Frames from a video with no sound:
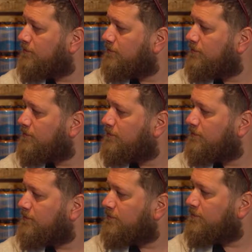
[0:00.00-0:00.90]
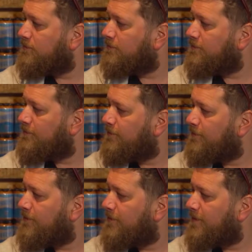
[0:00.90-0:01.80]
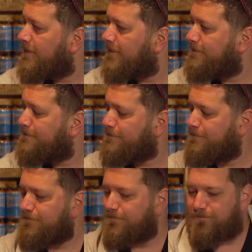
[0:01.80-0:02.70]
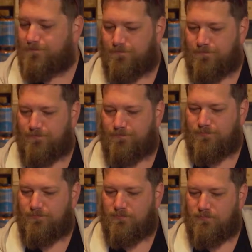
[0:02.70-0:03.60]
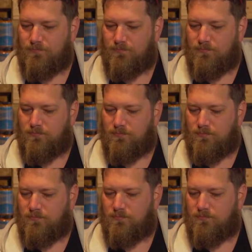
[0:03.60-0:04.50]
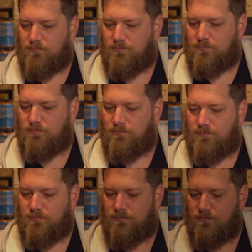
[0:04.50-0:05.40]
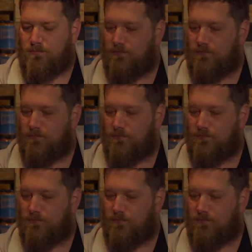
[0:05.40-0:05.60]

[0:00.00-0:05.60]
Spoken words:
(not speaking)